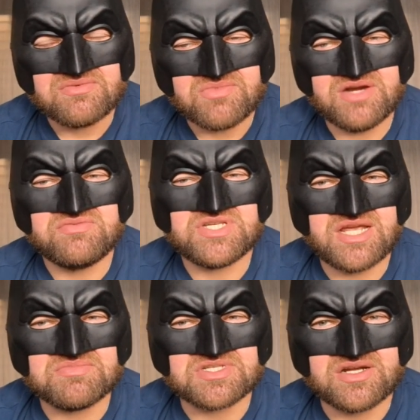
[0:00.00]
what if
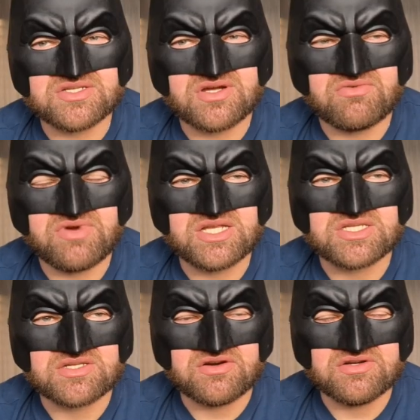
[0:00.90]
James Gunn has already
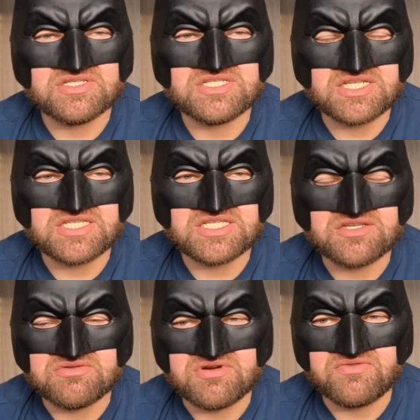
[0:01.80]
started his
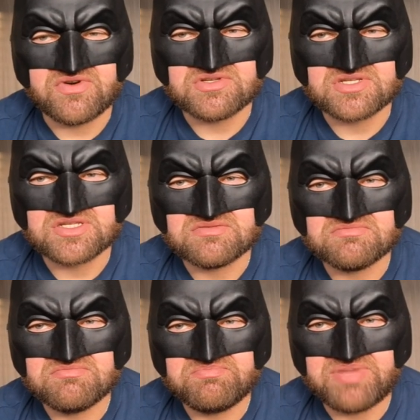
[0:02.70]
DC universe
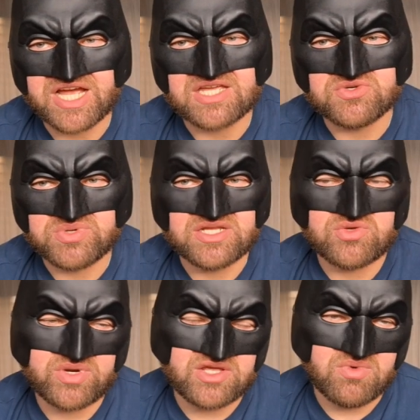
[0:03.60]
back in
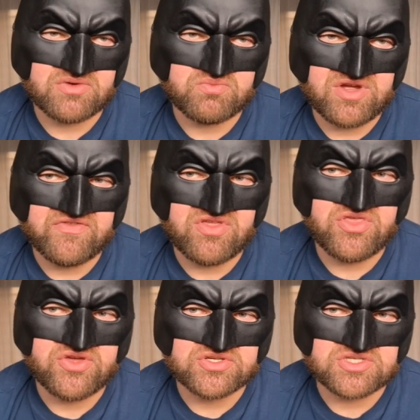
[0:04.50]
2021
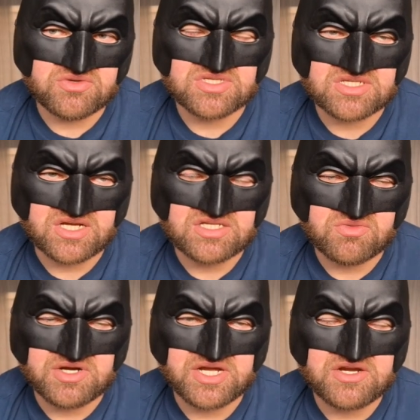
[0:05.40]
with the Suicide
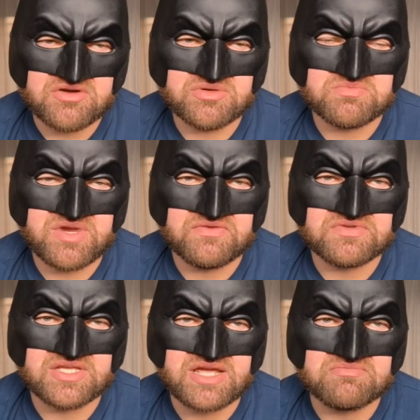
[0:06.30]
Squad? I know it's made
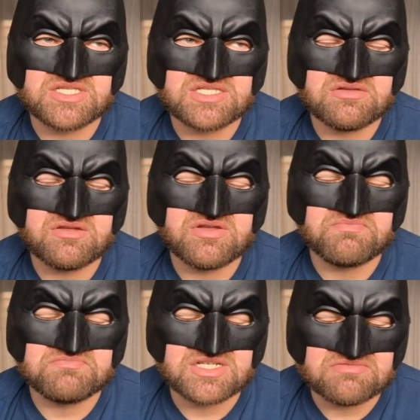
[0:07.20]
for the MCU,
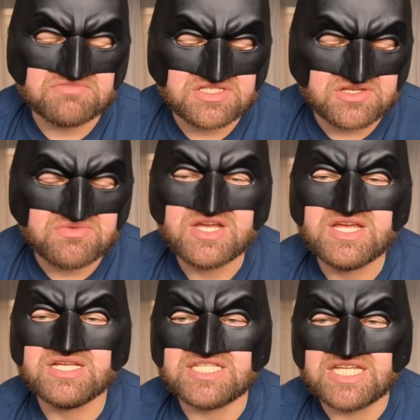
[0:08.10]

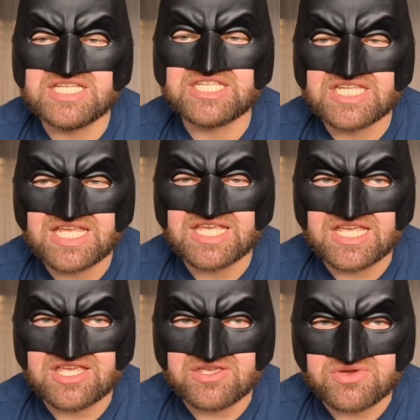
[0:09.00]

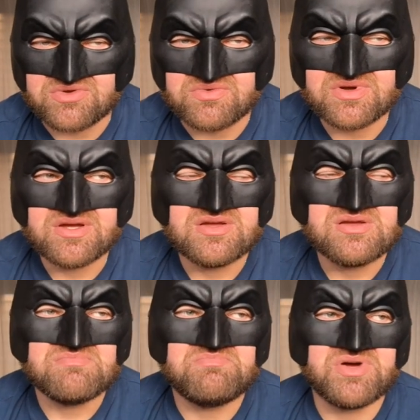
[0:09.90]
DCEU,
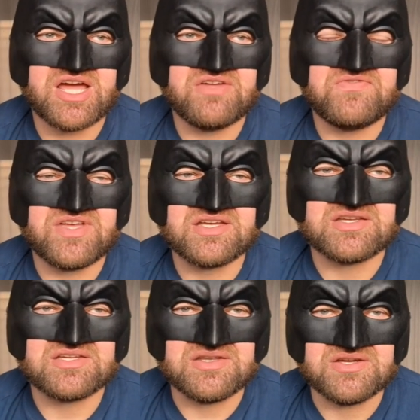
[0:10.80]
but I think,